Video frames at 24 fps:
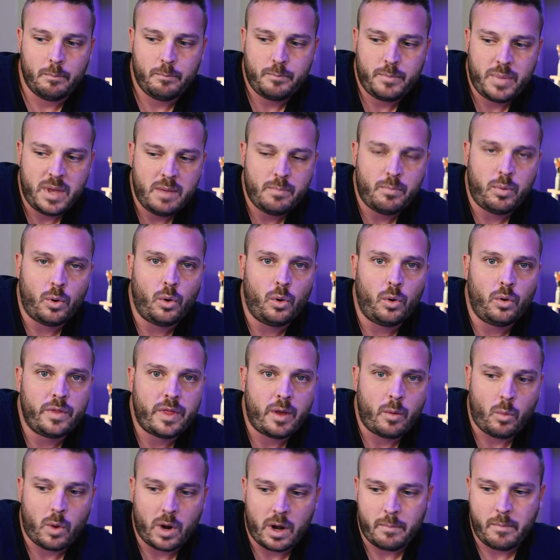people
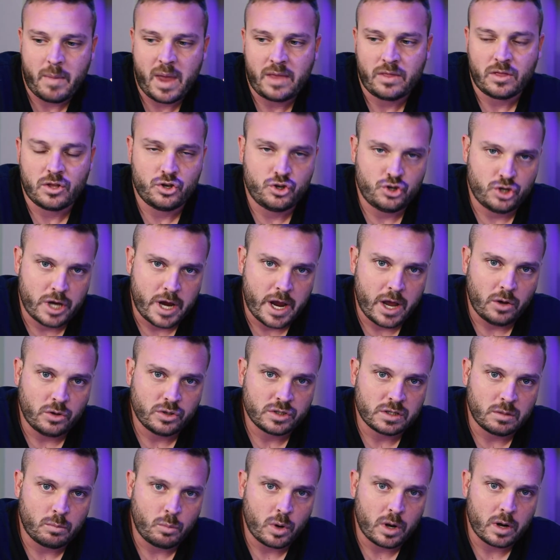that wanna make the jail
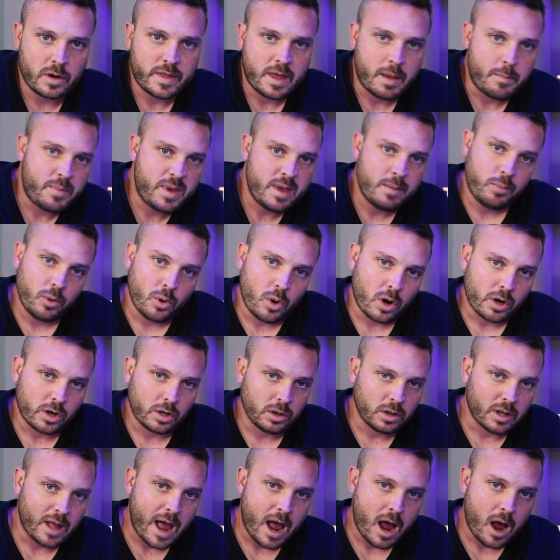somewhere that people aren't
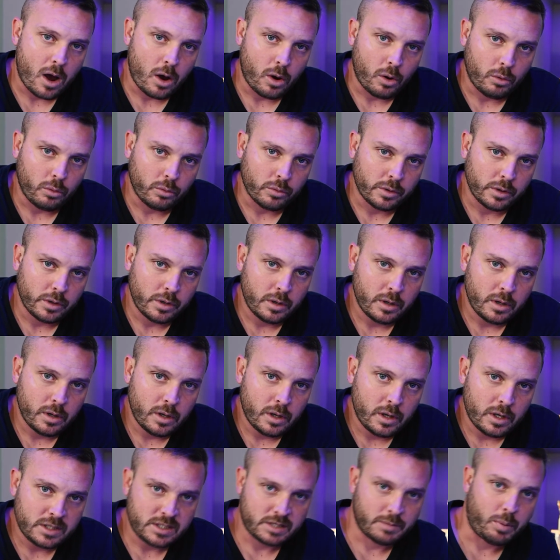allowed
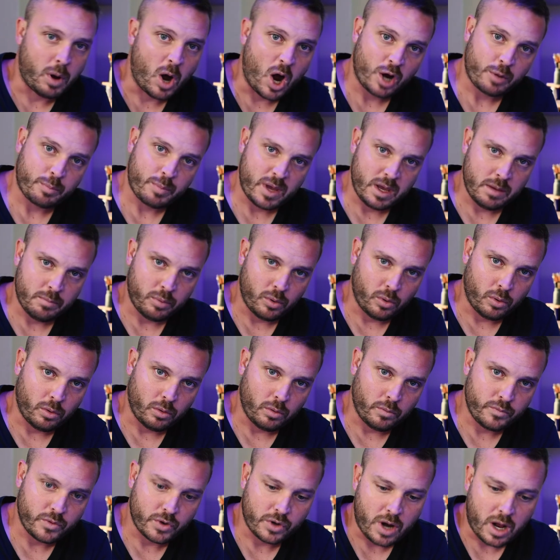to punk
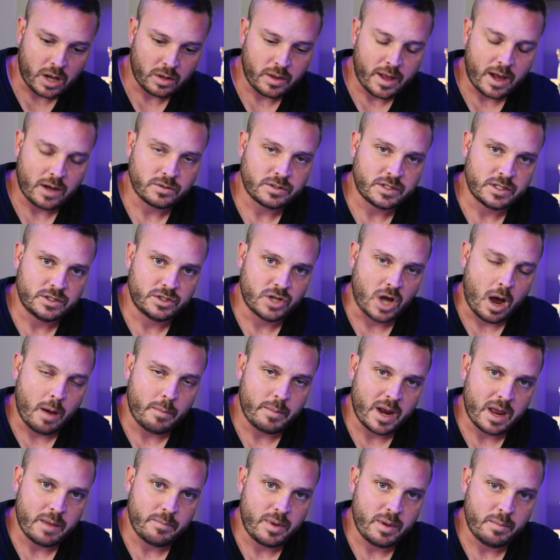people. They're not allowed to
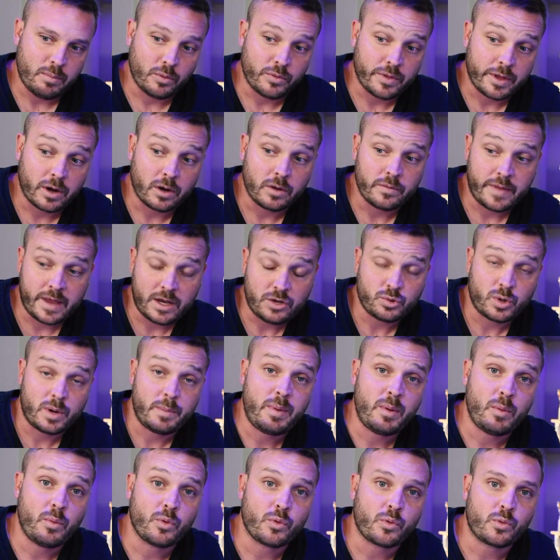dominate people. They treat
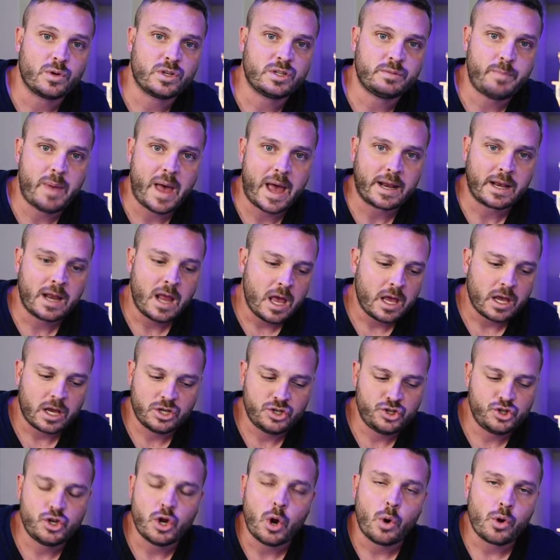people with respect
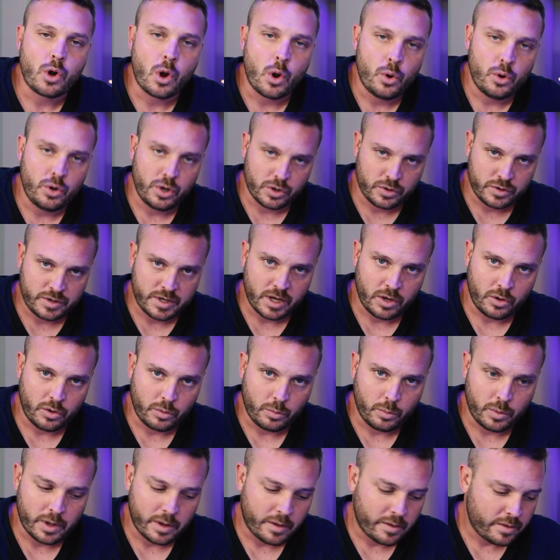because you don't know who you're
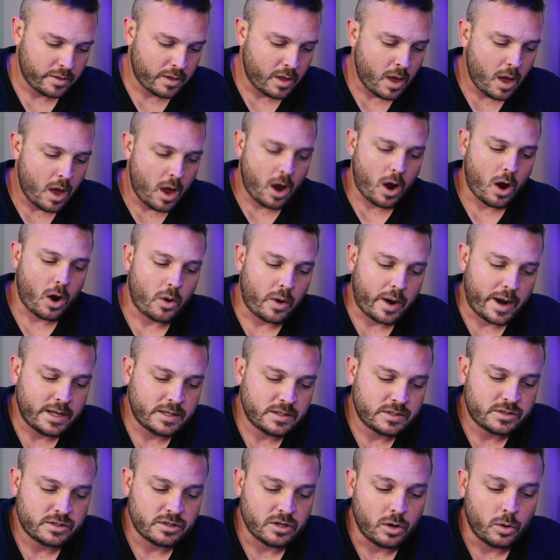dealing with. All
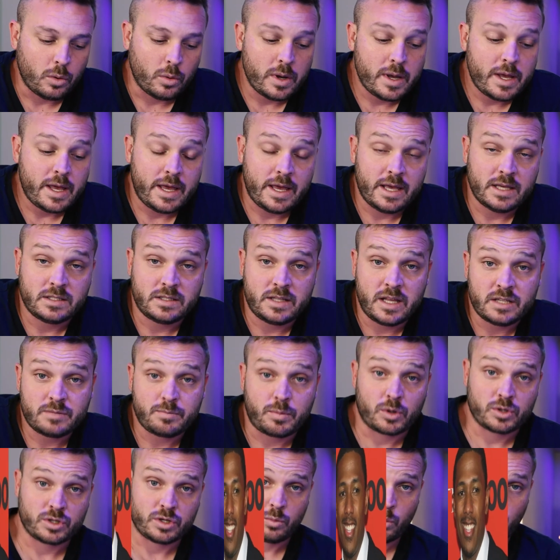right, so is this
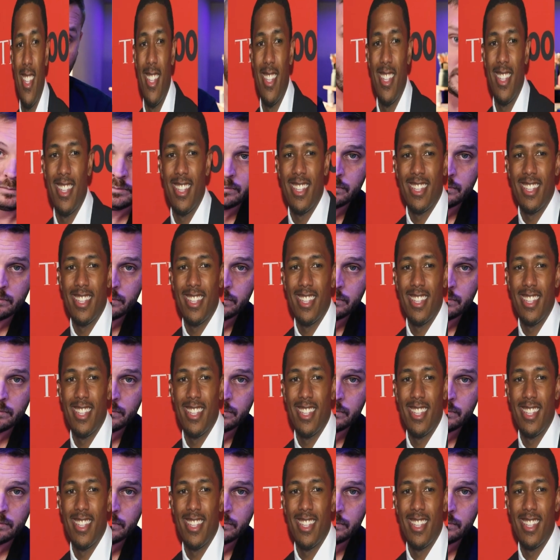person white?